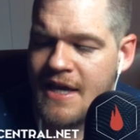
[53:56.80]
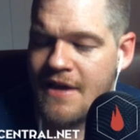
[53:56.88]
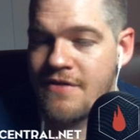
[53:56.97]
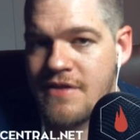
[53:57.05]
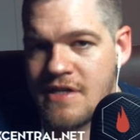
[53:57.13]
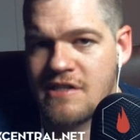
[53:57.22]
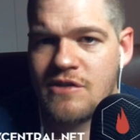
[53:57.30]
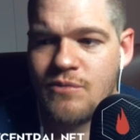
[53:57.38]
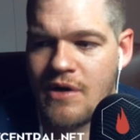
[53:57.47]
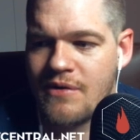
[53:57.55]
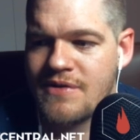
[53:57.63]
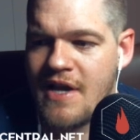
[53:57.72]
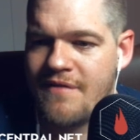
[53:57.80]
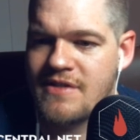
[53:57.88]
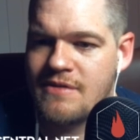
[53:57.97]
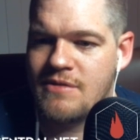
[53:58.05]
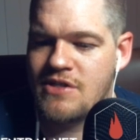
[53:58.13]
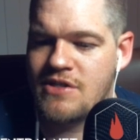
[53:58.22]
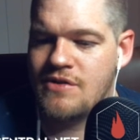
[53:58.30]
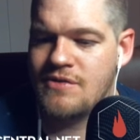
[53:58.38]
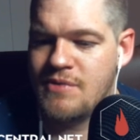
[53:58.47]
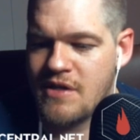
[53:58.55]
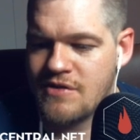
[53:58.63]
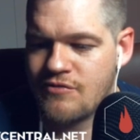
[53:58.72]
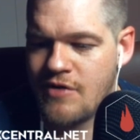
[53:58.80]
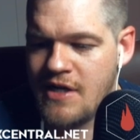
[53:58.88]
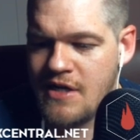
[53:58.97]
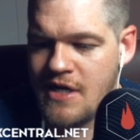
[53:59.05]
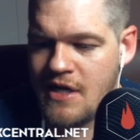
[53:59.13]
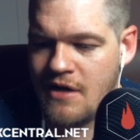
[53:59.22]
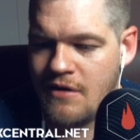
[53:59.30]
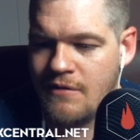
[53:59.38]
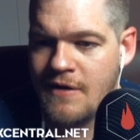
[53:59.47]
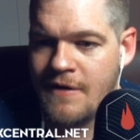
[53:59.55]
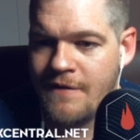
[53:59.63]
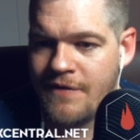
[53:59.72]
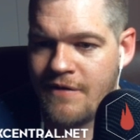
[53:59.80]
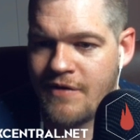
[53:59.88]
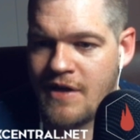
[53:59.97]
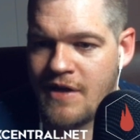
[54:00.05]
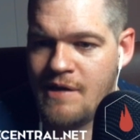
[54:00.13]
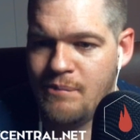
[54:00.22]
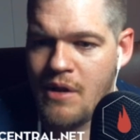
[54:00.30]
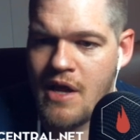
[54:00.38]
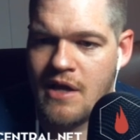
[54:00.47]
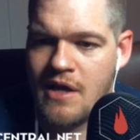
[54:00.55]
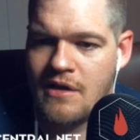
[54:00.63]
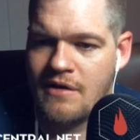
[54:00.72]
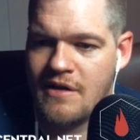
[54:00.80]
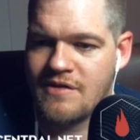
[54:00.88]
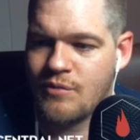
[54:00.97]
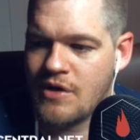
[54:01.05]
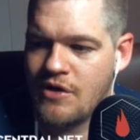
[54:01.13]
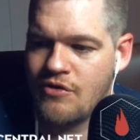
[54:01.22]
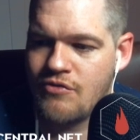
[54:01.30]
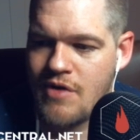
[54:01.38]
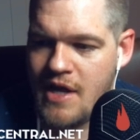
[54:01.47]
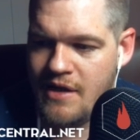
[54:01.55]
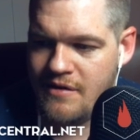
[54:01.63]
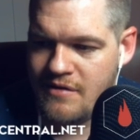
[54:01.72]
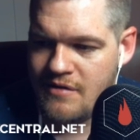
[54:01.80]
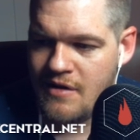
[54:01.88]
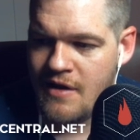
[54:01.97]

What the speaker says: And this is where I was having some issues because right now, if I hit play, it's working great.